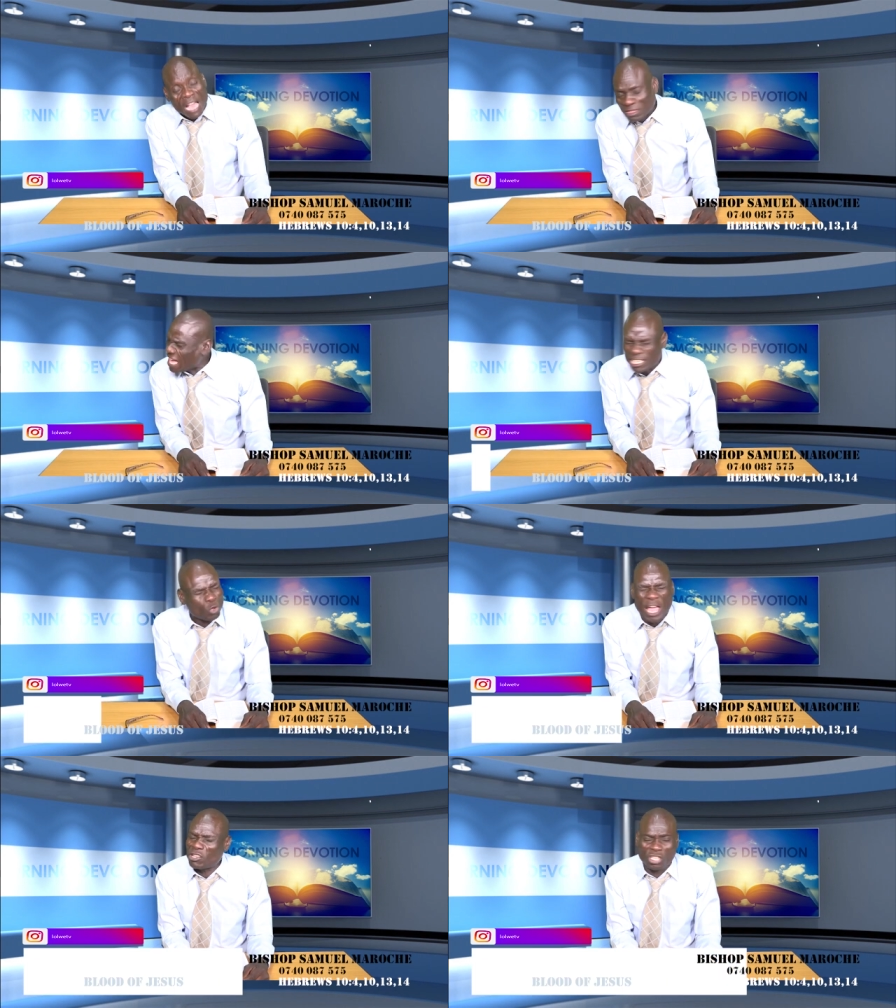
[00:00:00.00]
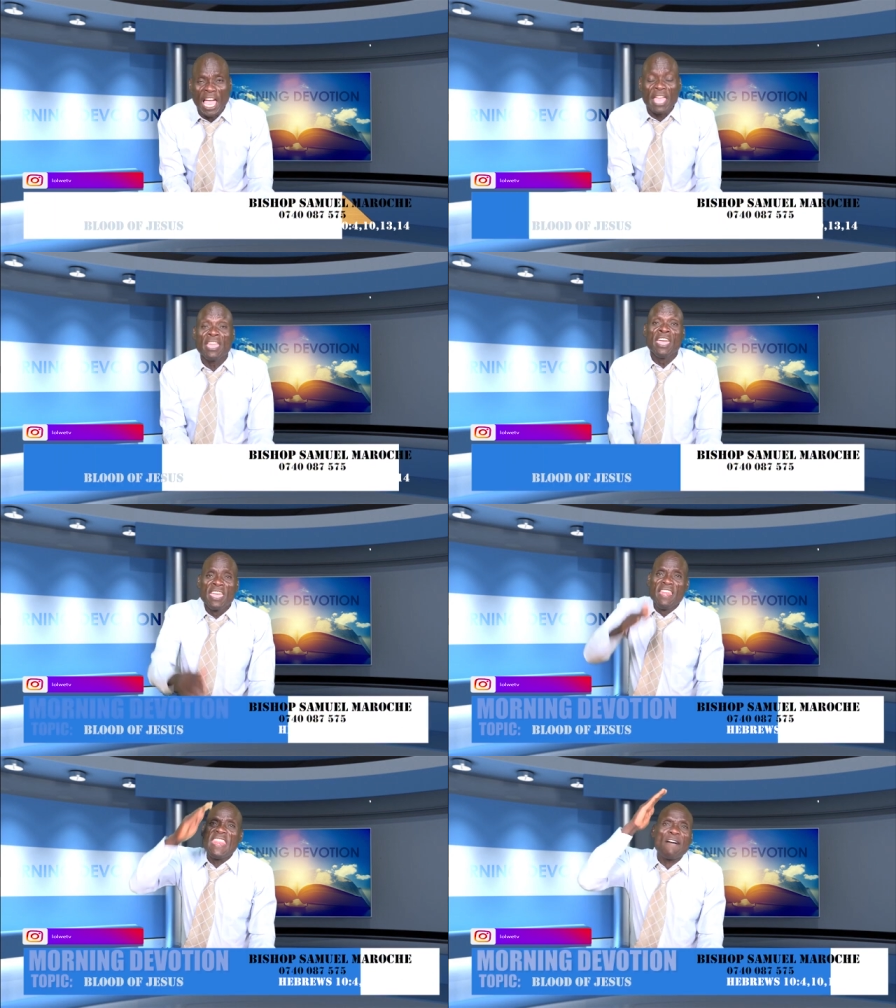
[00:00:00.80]
And that's why I say
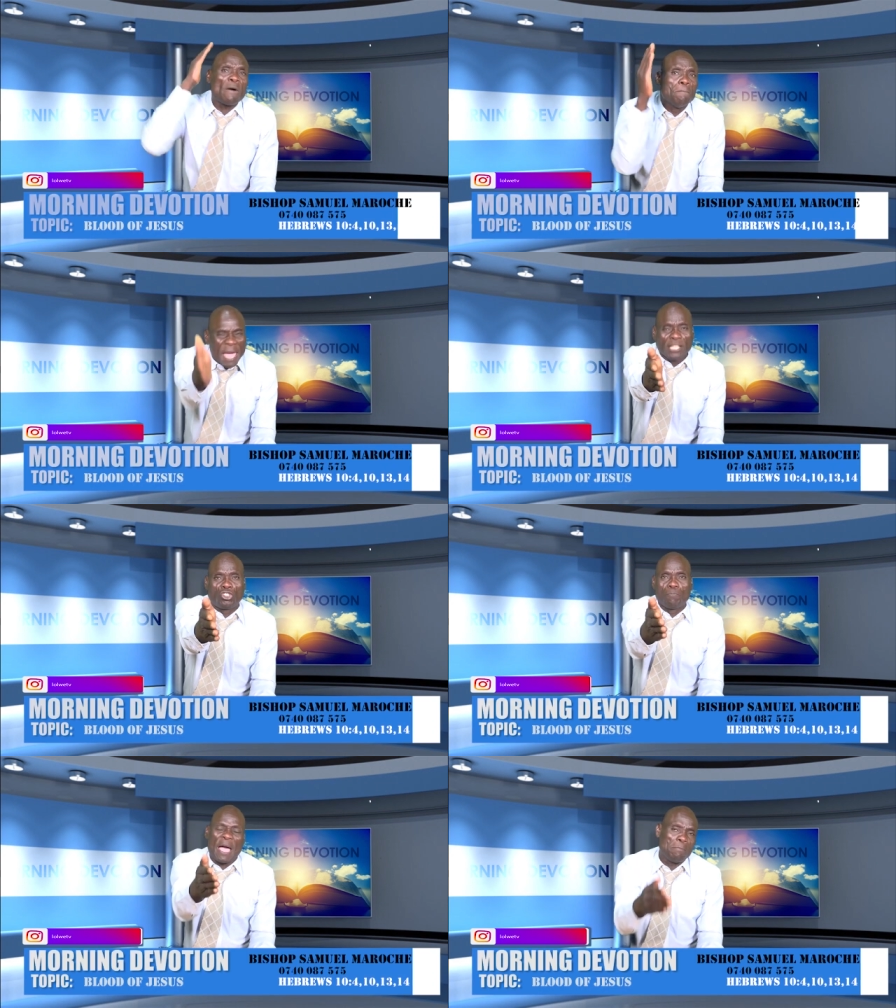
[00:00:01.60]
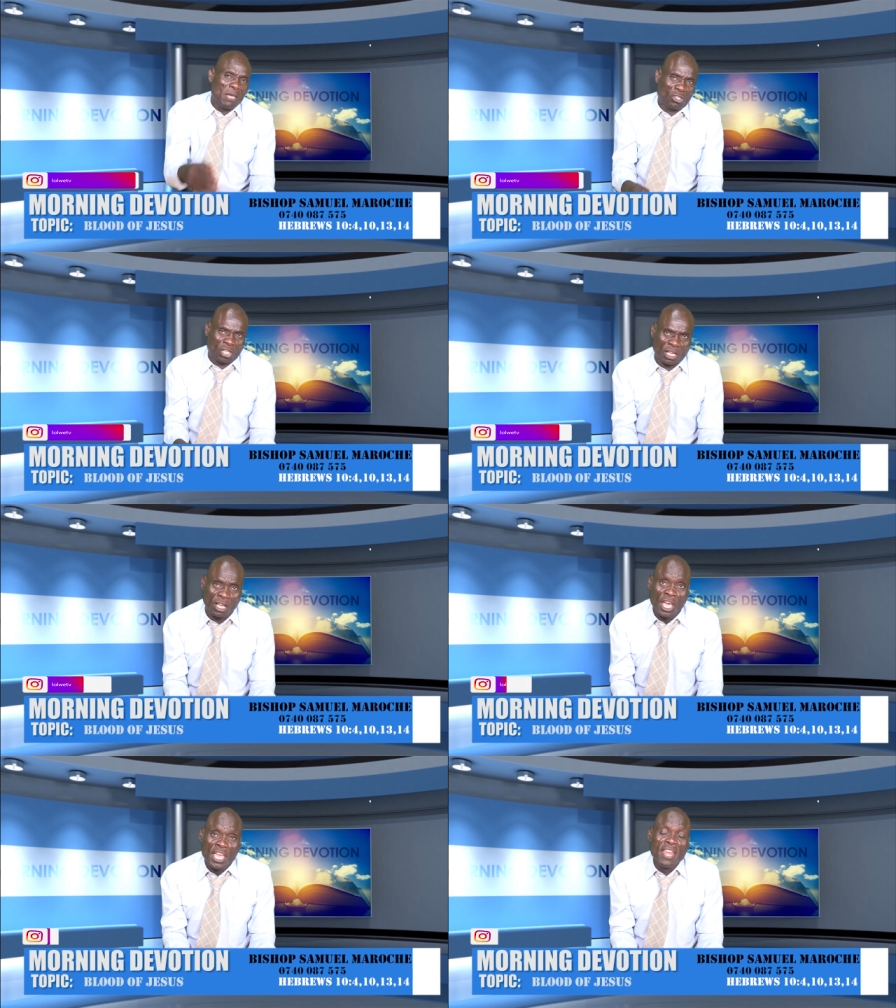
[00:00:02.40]
he never made you by mistake.
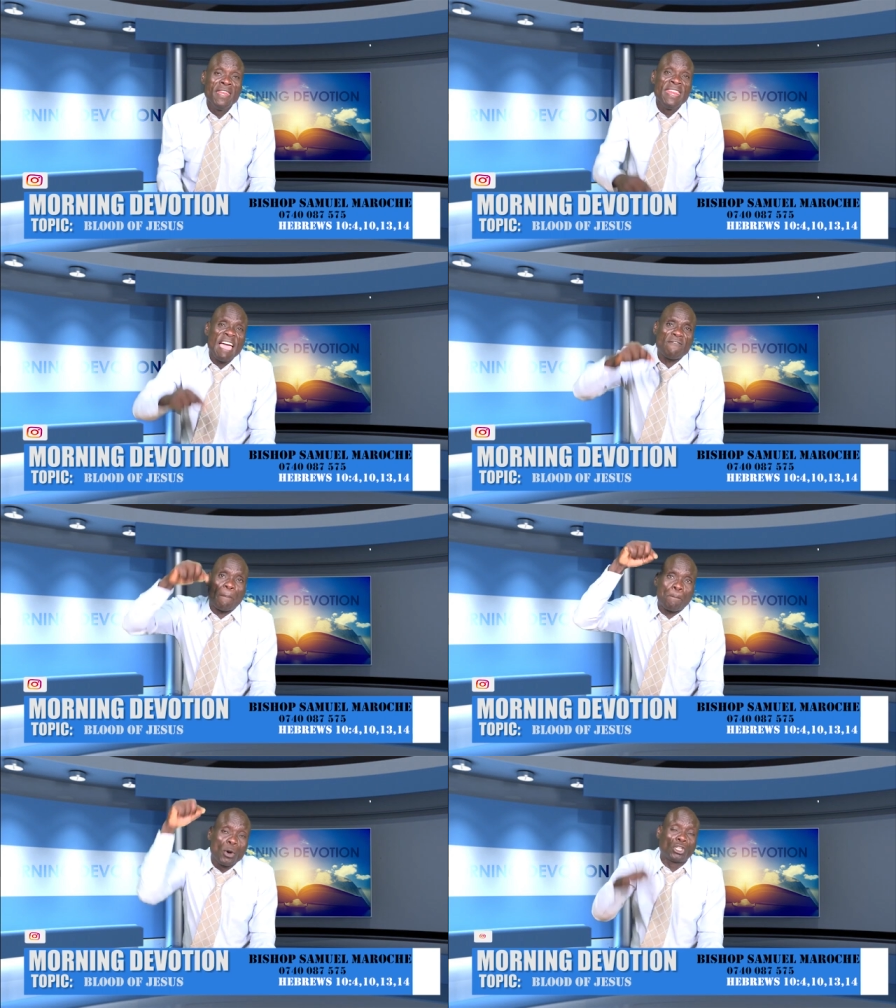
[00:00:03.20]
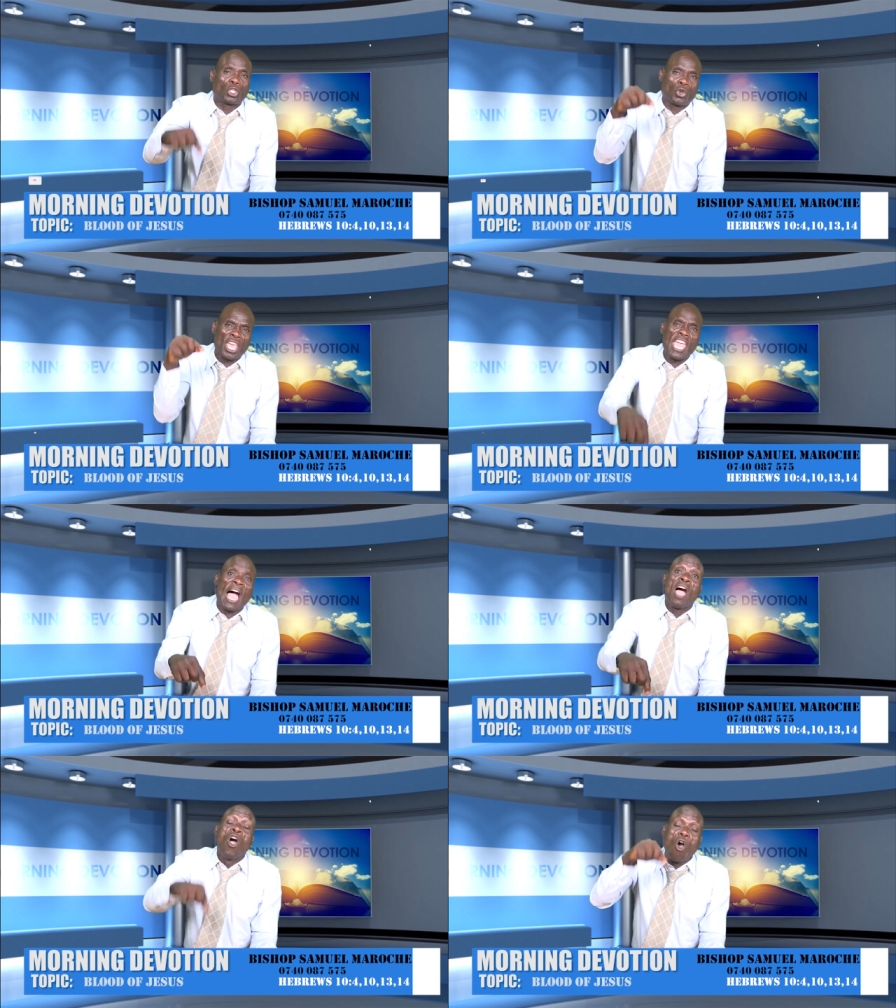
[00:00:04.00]
He never put you
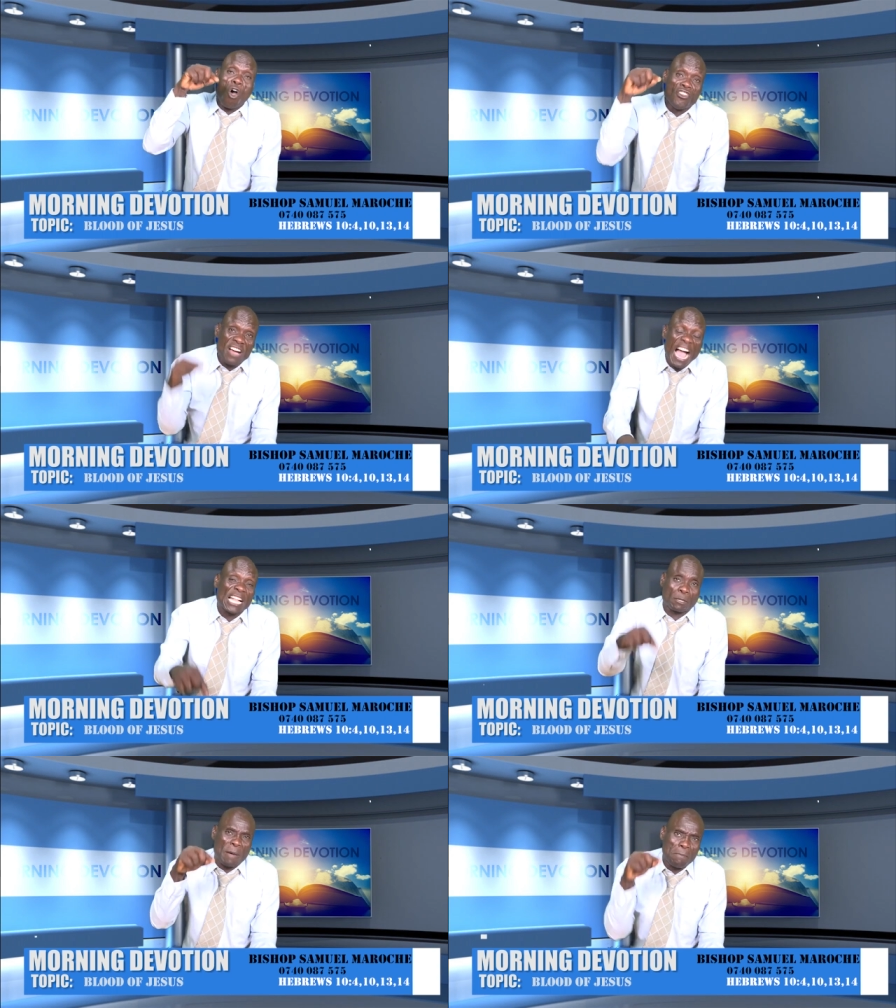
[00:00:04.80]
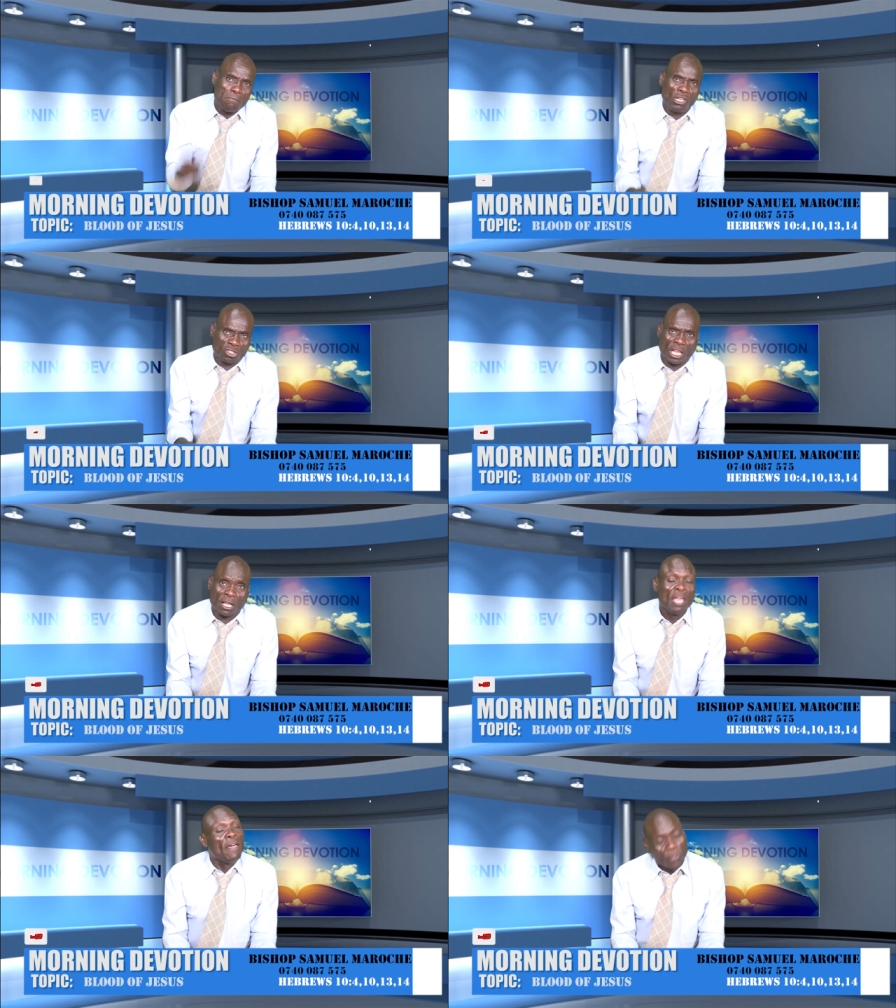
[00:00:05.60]
here on earth by mistake.